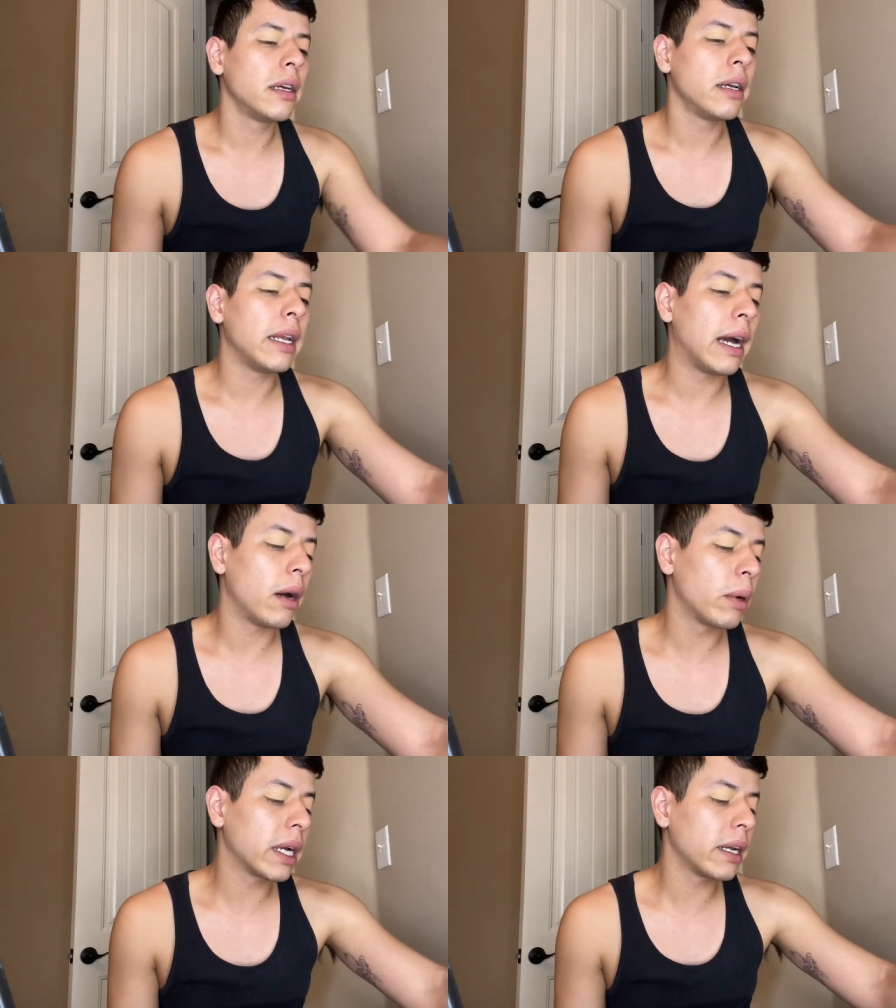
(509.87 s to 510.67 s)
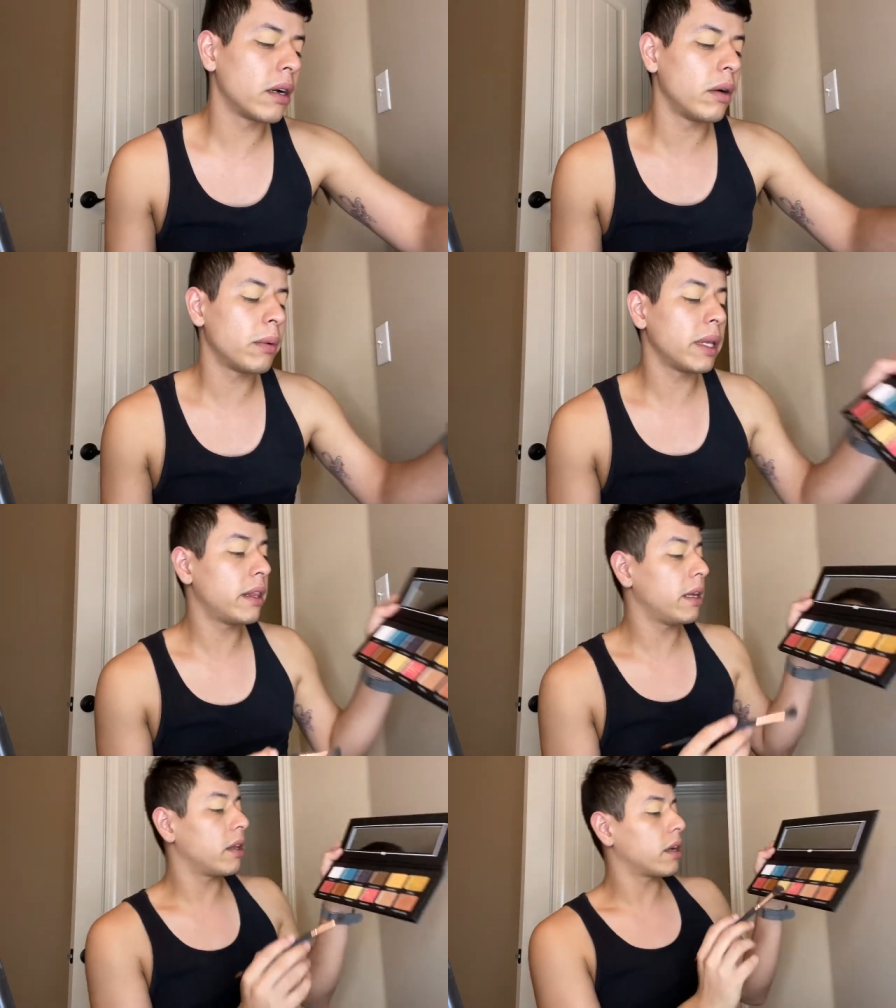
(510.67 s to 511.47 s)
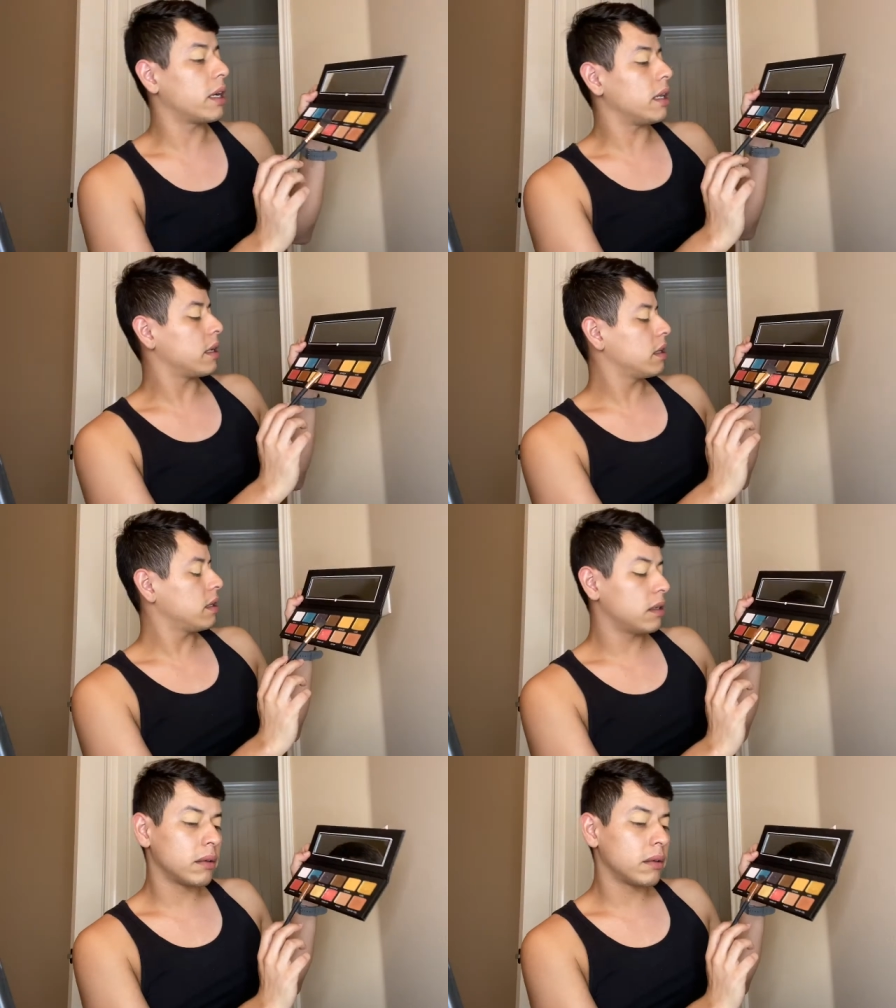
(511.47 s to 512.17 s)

Now we're gonna go in with the other color,